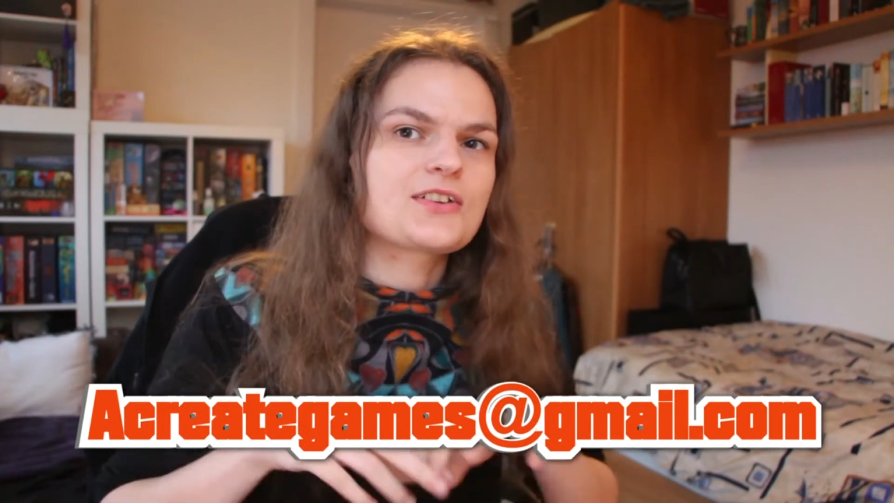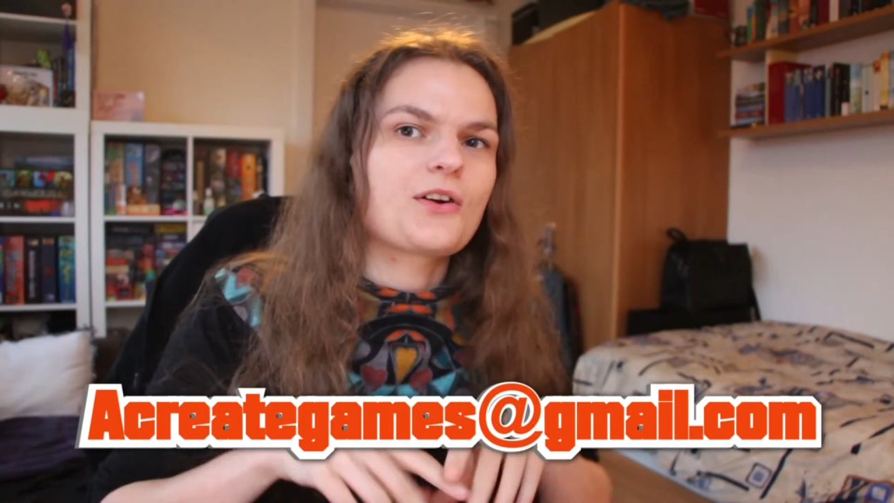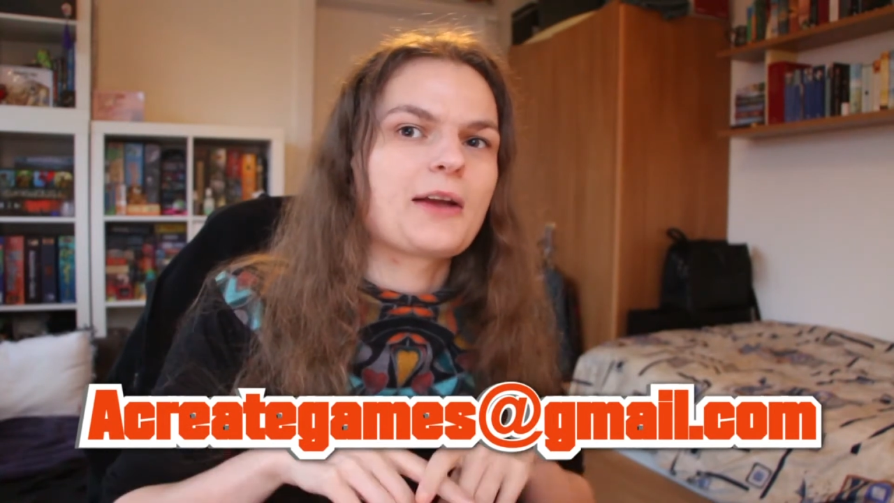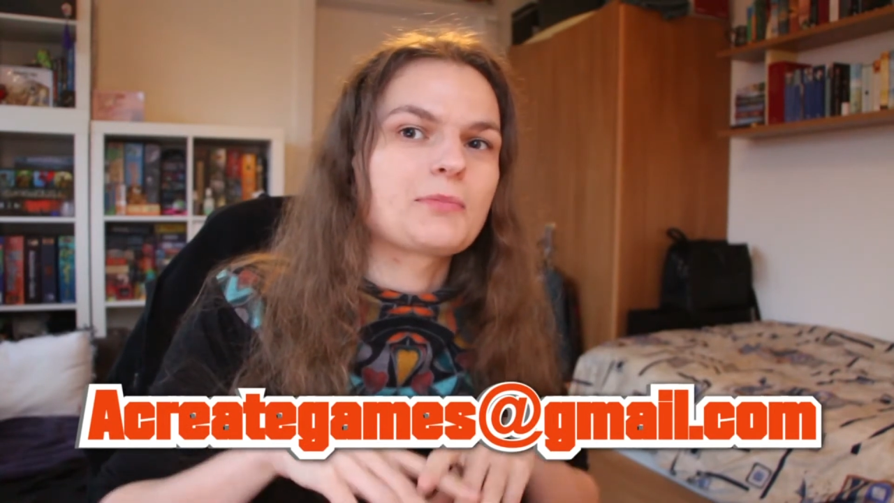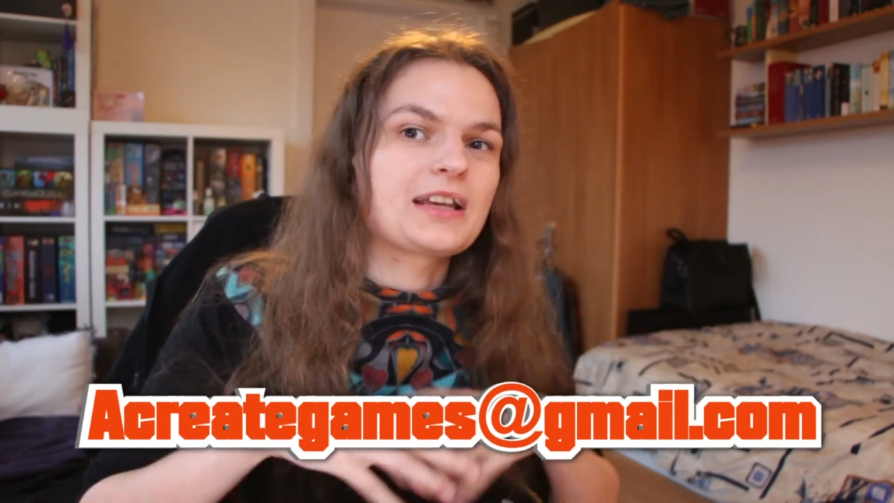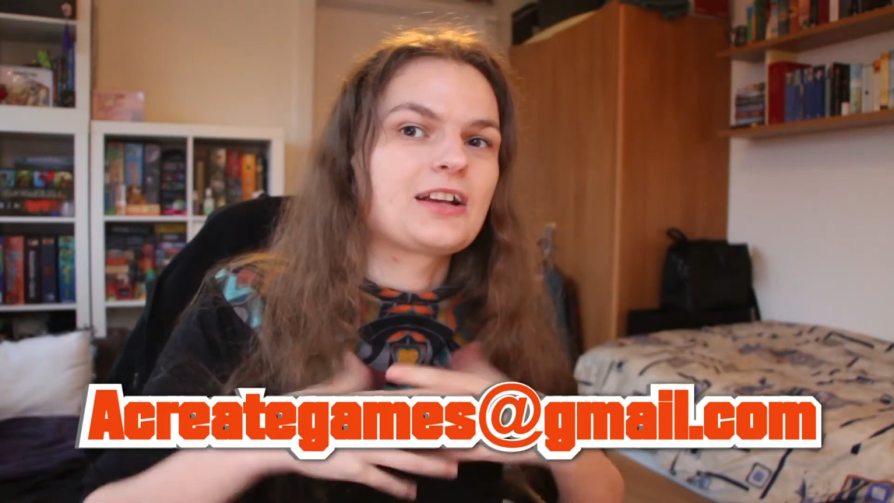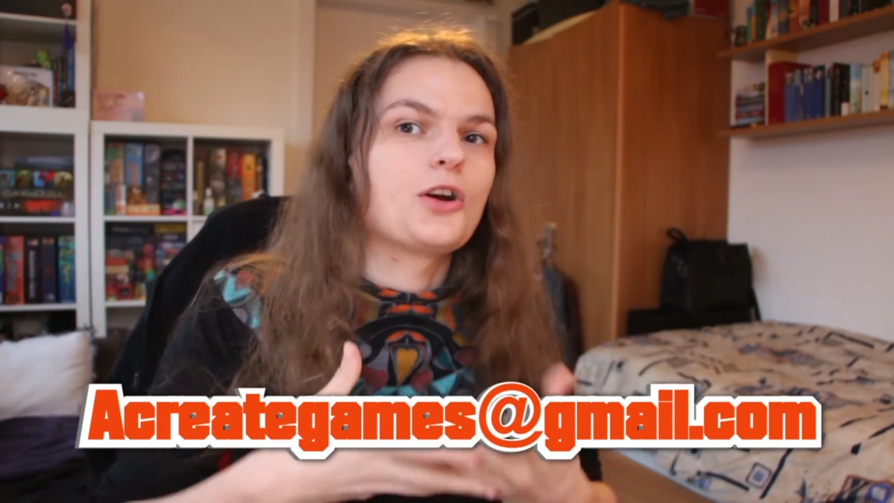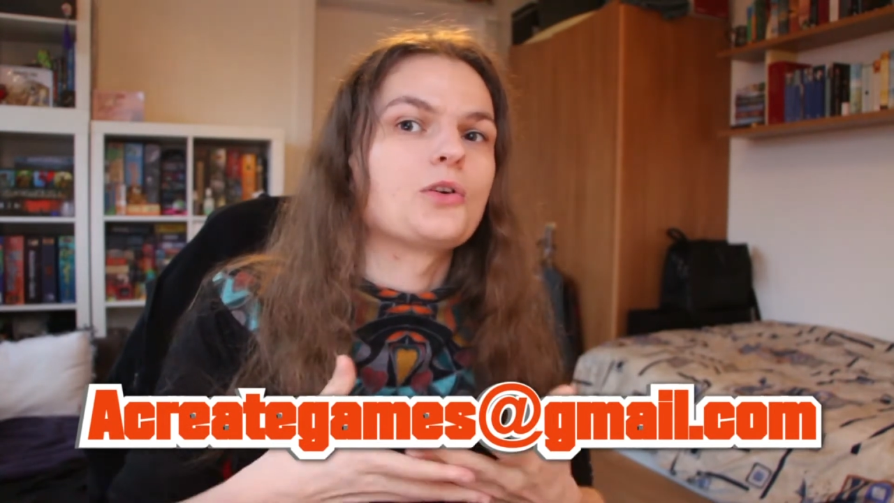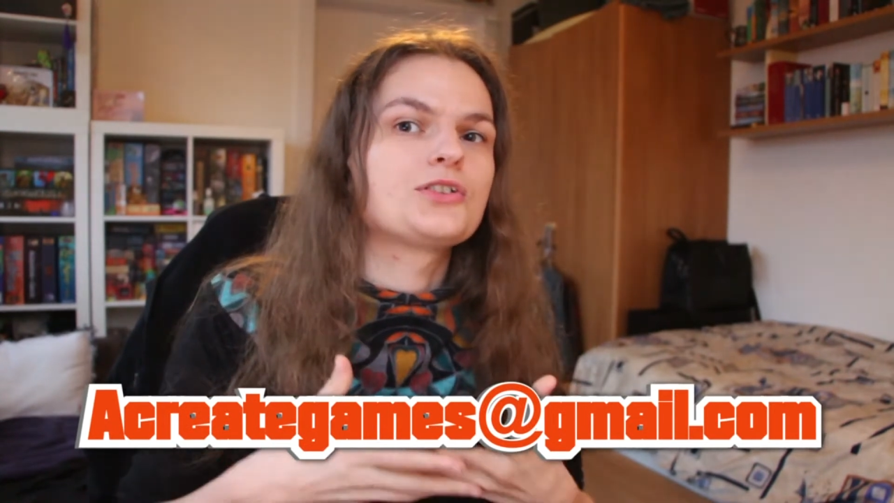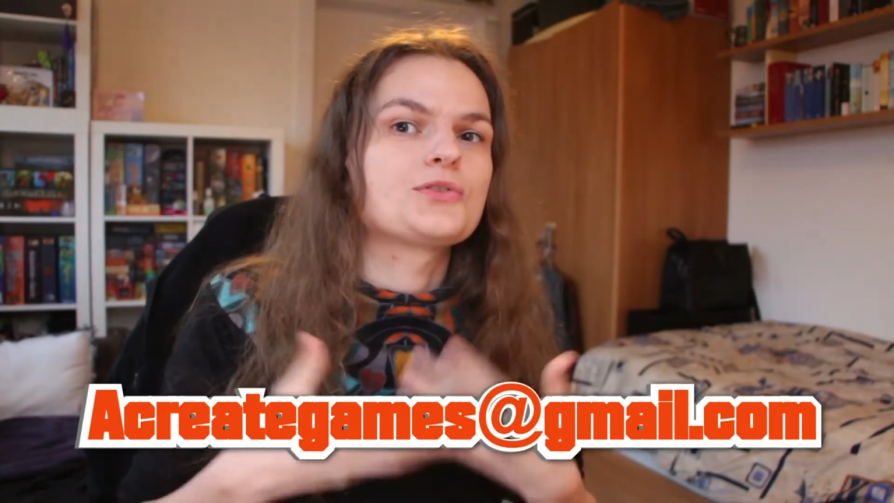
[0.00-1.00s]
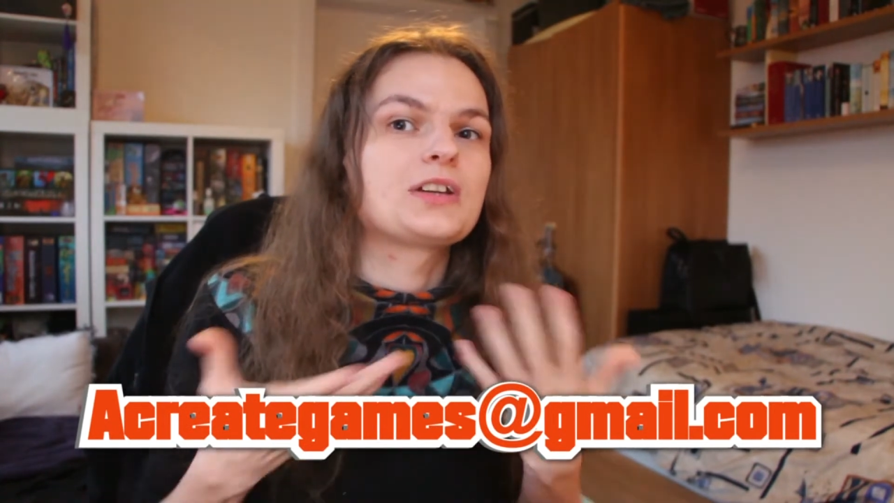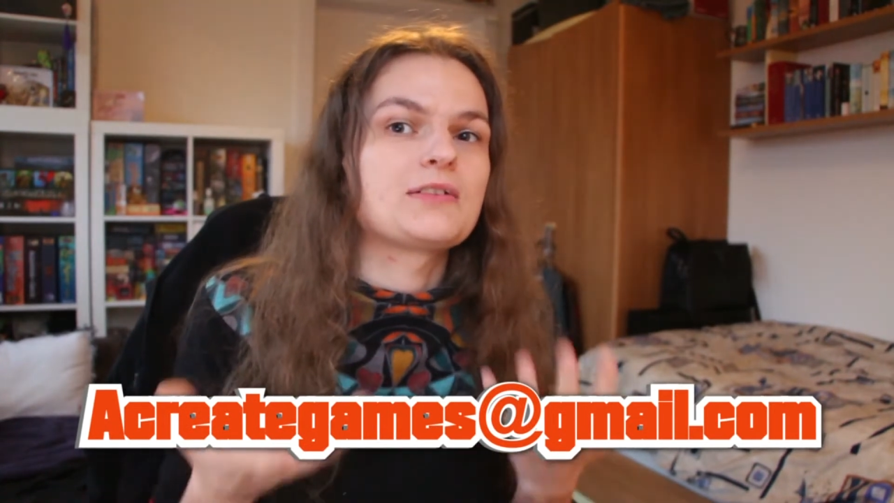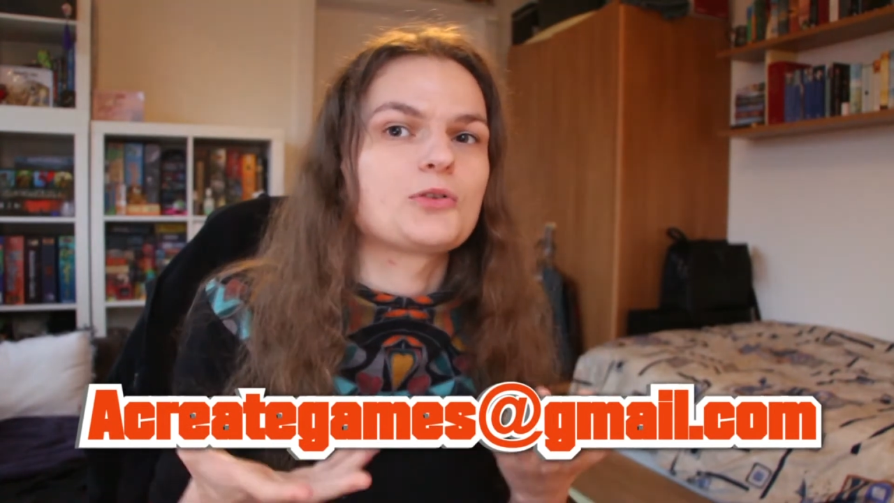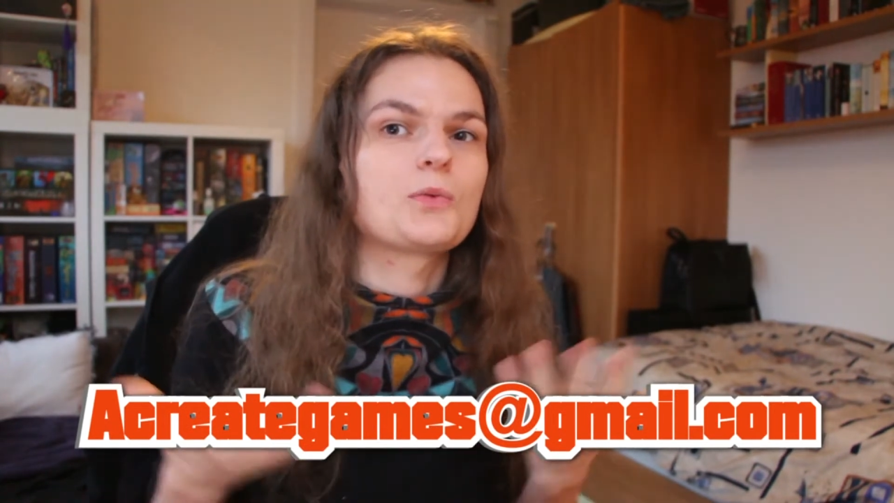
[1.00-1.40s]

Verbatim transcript: so I'm going to give